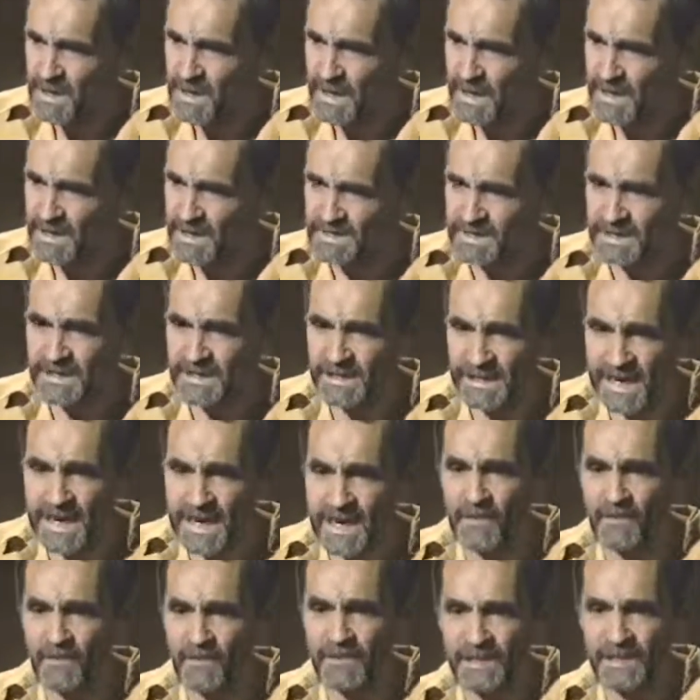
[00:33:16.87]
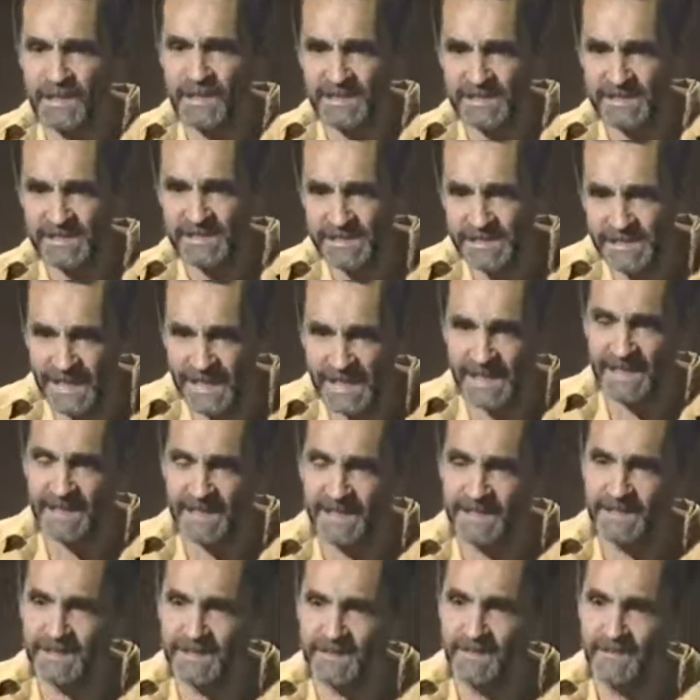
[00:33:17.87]
I said, now that he said it,
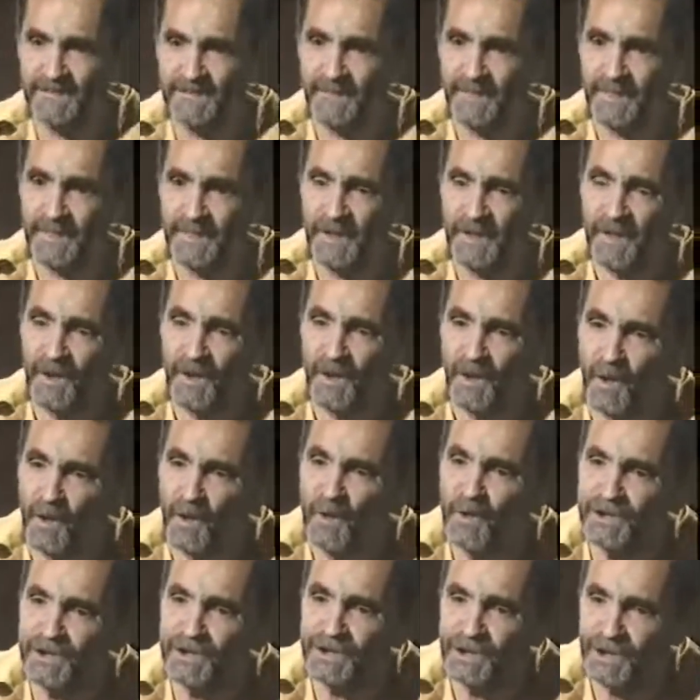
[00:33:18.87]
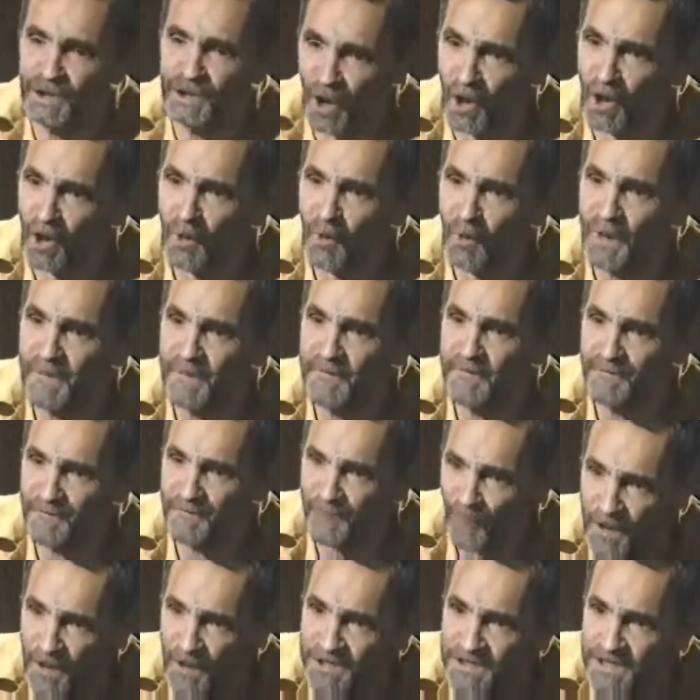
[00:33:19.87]
who's going to
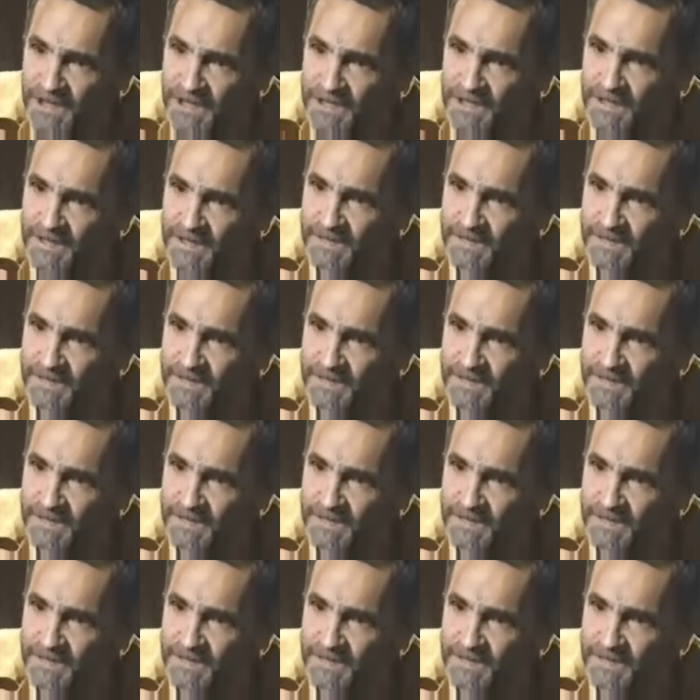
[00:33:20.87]
enforce it?